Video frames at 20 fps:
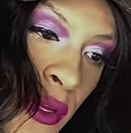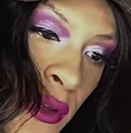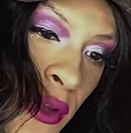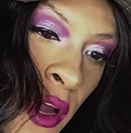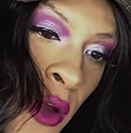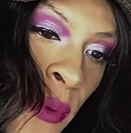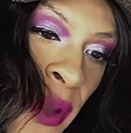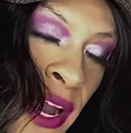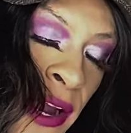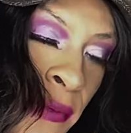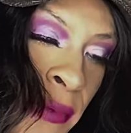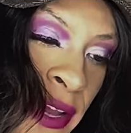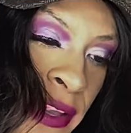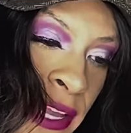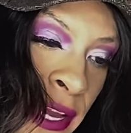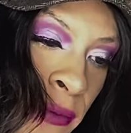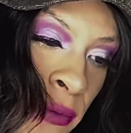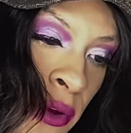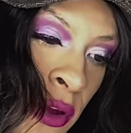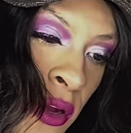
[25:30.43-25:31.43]
Oh wait, I read
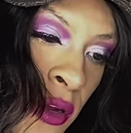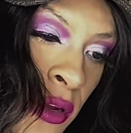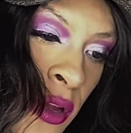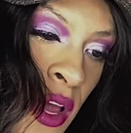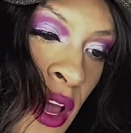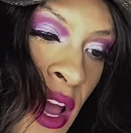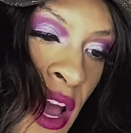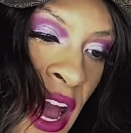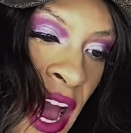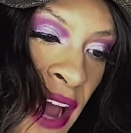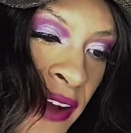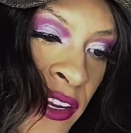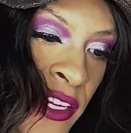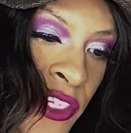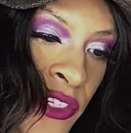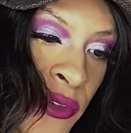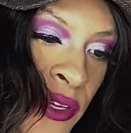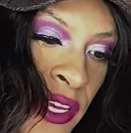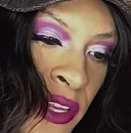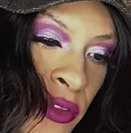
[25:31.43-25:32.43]
that wrong. How did
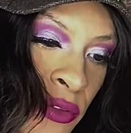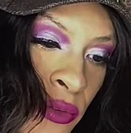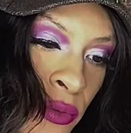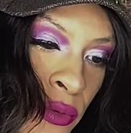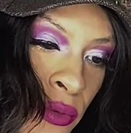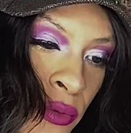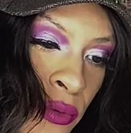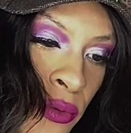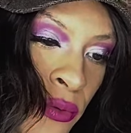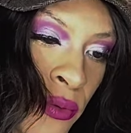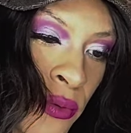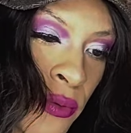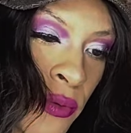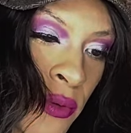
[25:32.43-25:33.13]
you get through